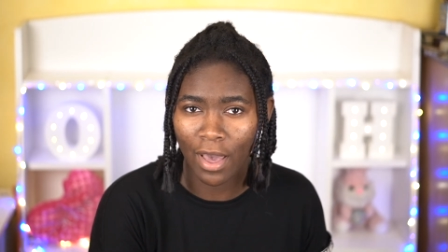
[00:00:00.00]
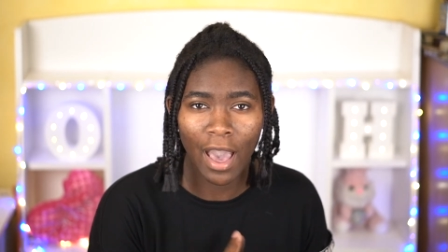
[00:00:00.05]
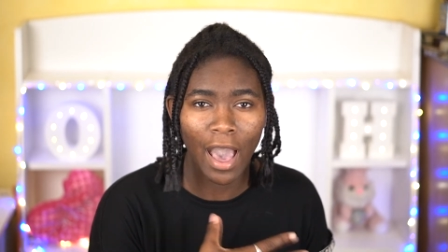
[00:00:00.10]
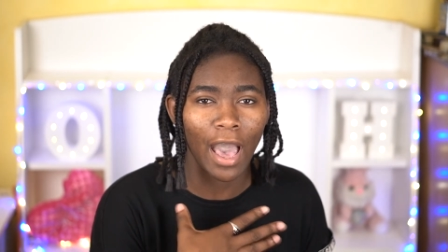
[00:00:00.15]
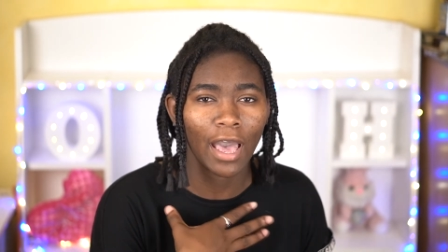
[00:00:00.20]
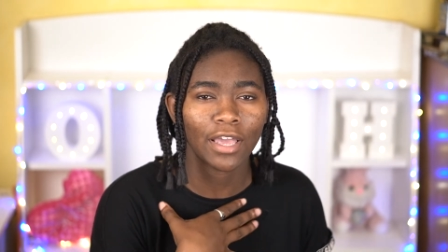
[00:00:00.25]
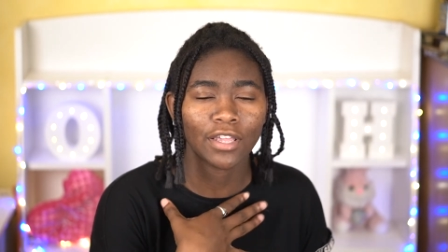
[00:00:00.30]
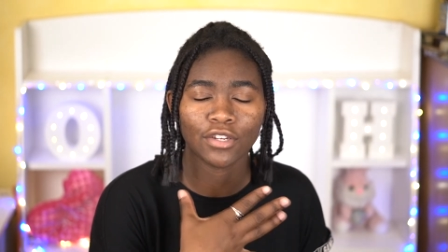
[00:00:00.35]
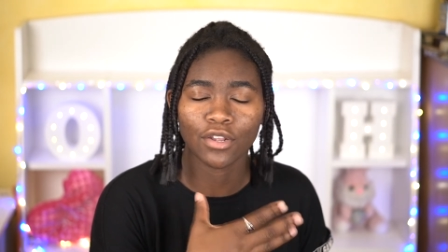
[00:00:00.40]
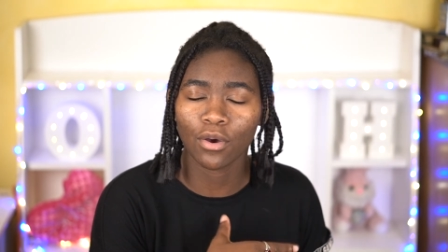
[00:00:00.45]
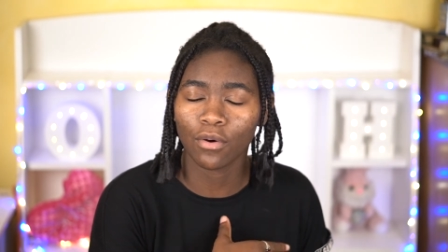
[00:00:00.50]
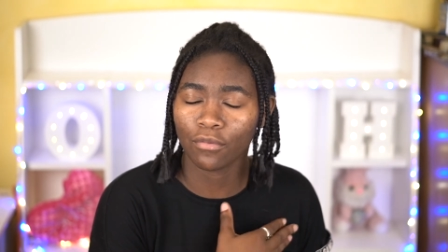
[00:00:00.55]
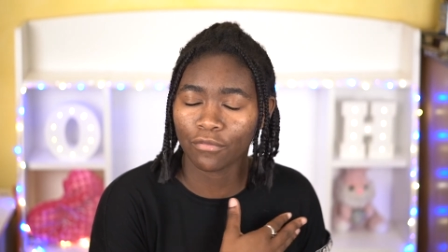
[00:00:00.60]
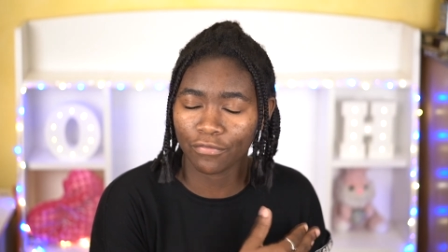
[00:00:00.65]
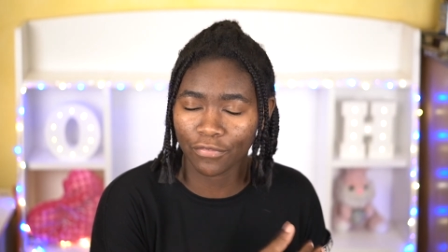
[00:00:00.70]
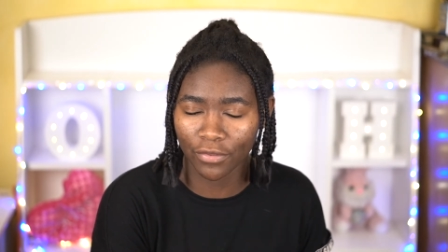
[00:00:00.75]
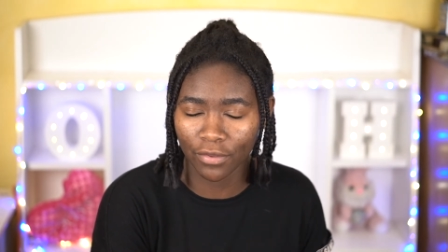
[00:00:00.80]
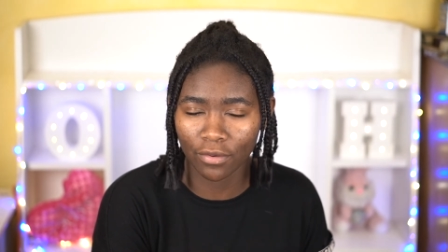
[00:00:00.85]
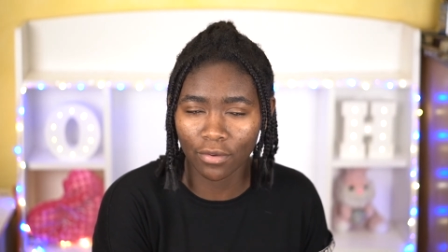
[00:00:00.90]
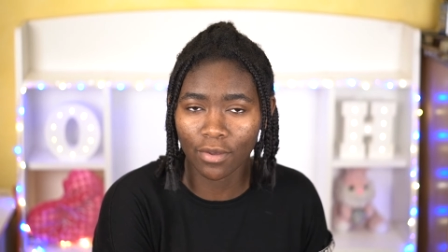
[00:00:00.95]
I don't
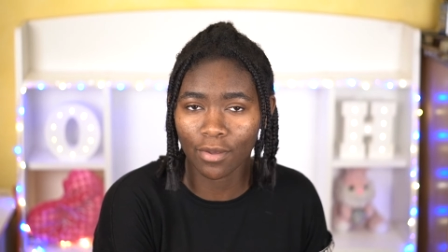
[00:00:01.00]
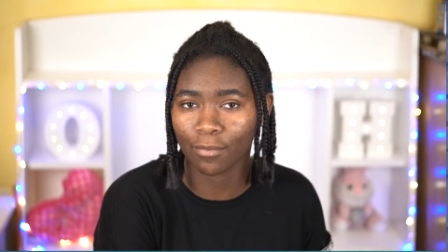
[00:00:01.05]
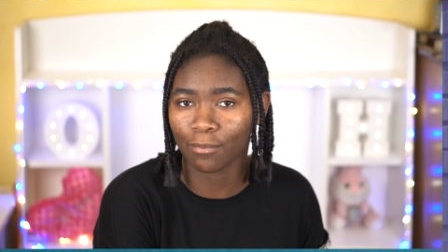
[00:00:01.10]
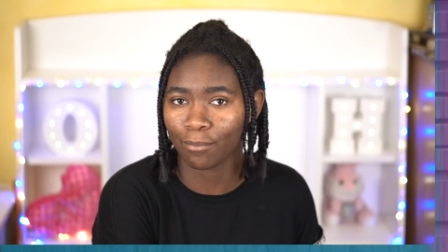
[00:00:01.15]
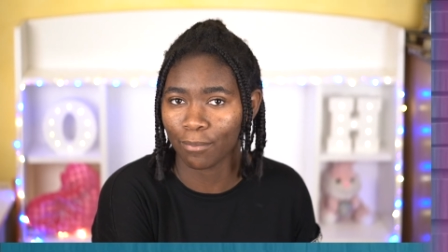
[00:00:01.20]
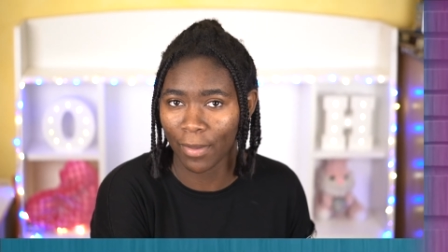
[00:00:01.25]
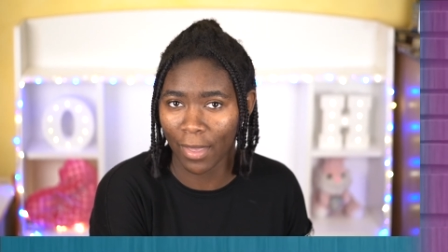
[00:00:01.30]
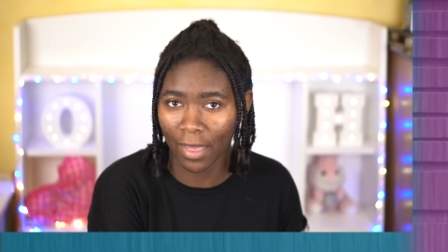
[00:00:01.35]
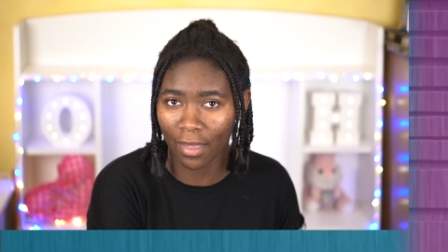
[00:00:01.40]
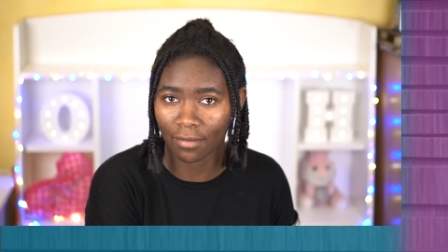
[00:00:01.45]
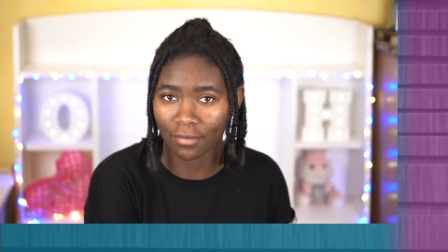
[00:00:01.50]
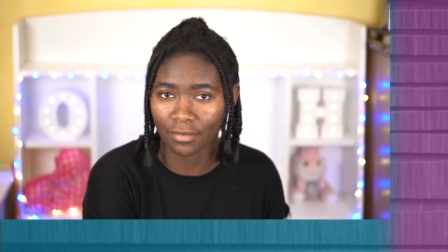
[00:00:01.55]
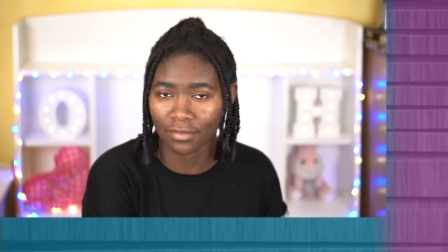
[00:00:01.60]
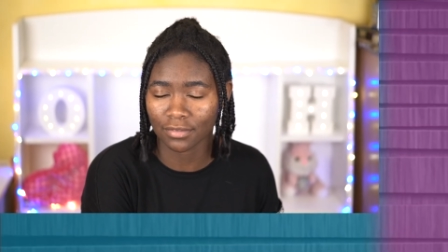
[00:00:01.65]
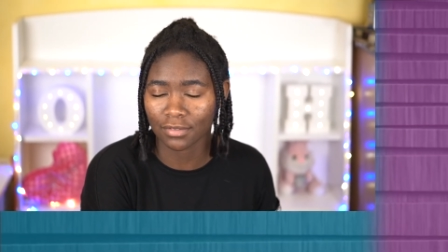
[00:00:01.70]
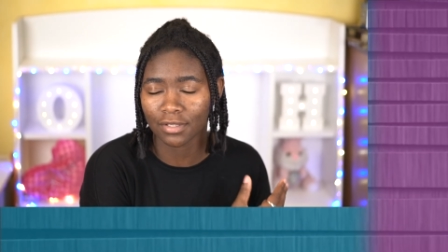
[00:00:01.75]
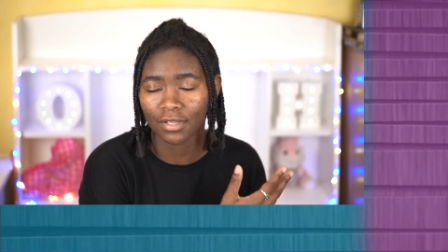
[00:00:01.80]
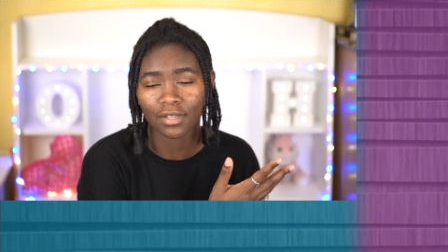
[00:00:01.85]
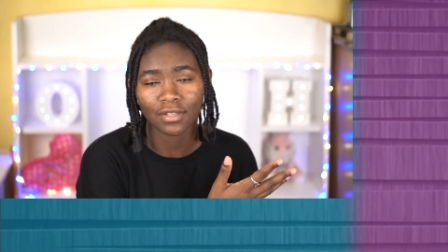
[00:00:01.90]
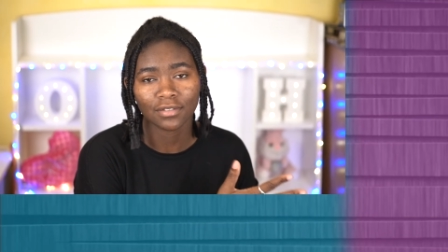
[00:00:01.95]
feel
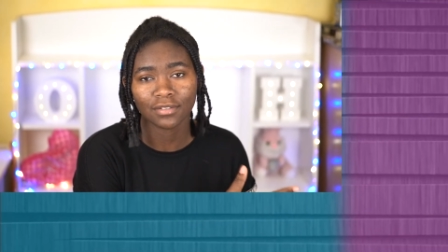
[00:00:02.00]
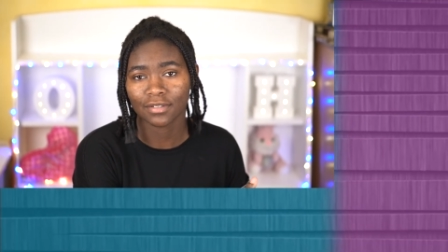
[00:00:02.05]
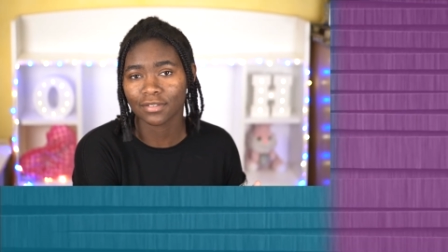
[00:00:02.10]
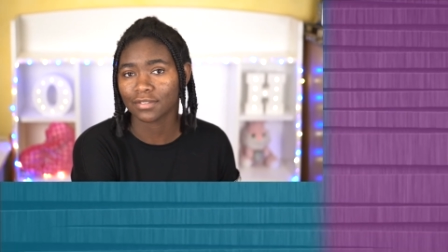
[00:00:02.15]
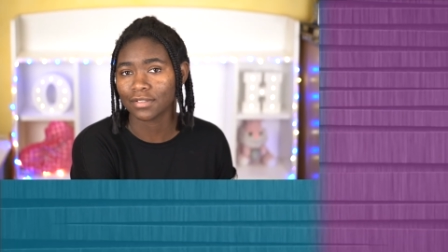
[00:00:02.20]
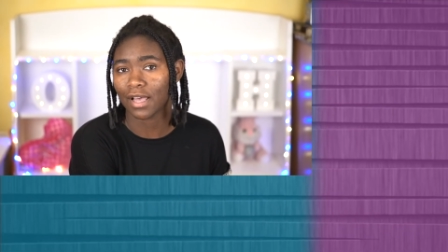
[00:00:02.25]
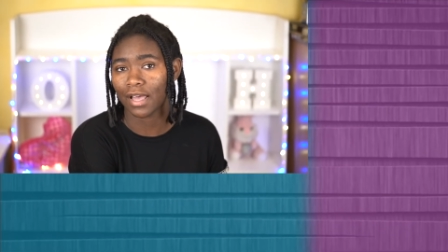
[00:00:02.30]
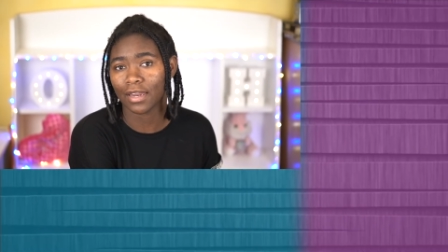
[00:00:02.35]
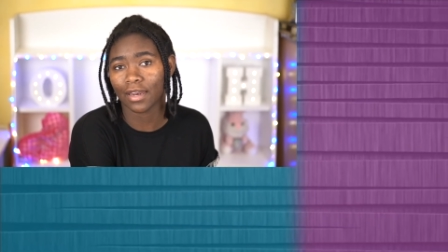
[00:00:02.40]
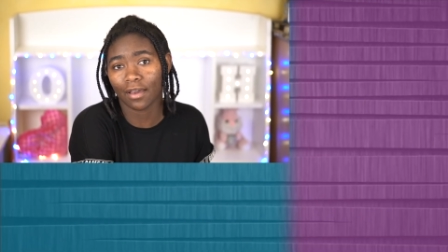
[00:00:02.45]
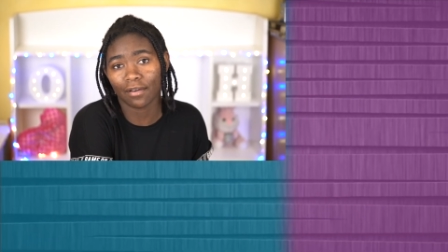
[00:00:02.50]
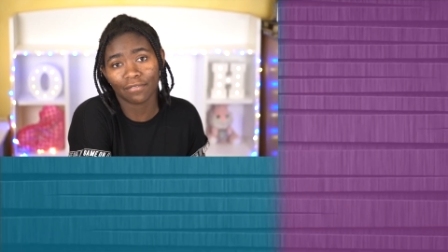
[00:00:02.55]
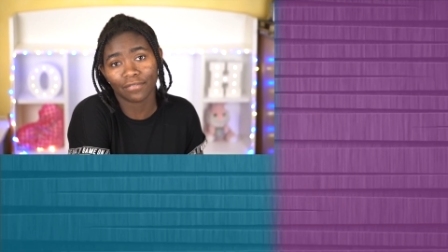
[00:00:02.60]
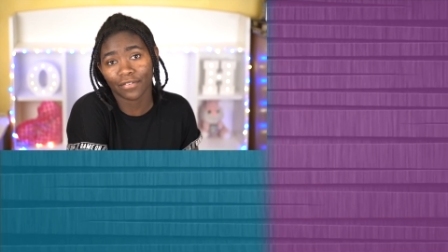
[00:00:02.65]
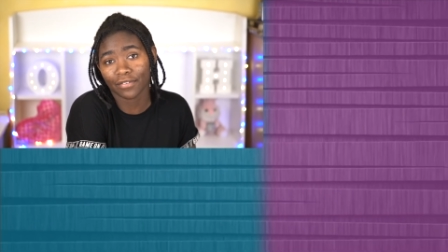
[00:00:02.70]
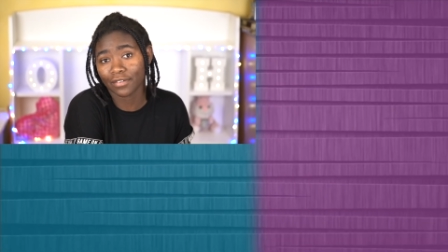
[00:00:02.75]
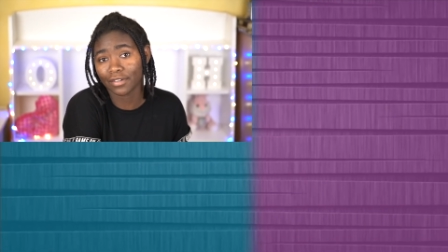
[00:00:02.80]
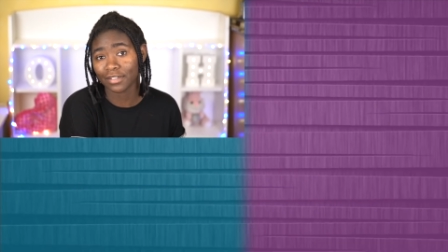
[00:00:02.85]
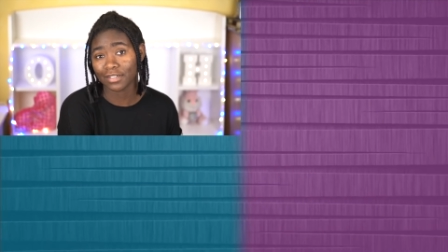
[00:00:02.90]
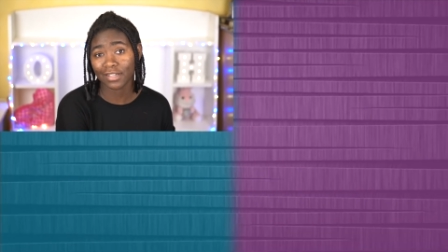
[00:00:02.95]
compelled to sign up
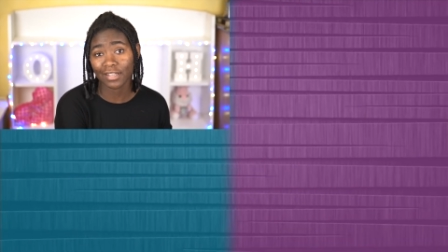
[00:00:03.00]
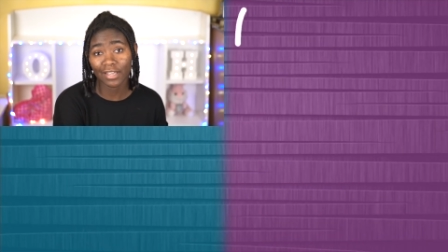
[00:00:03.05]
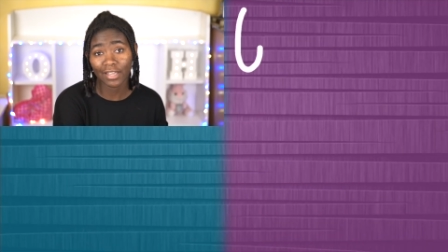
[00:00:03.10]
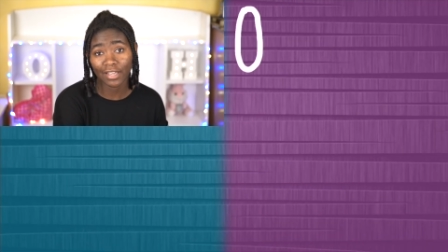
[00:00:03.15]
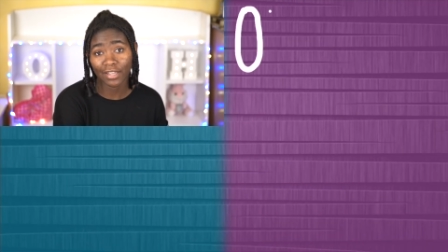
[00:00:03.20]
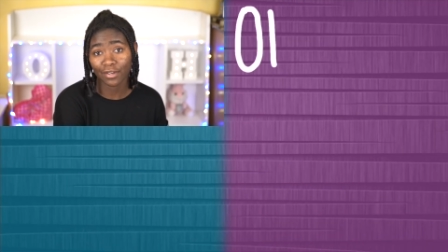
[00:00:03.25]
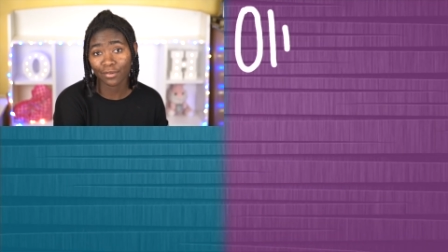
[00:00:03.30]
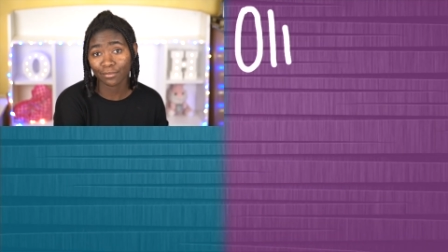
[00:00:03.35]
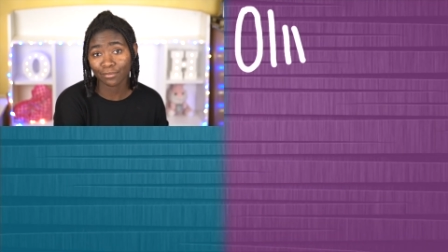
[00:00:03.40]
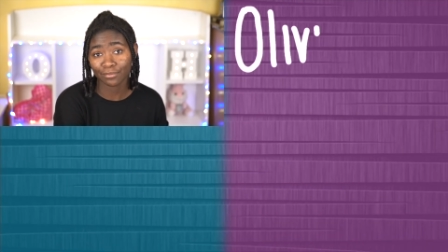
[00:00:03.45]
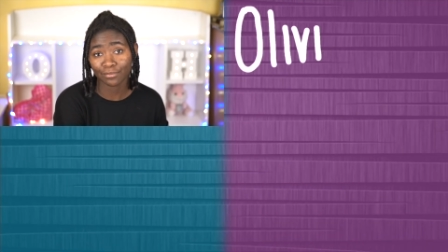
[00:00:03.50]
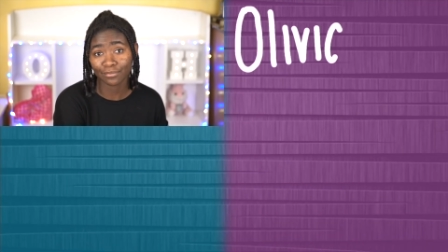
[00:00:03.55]
for Indeed.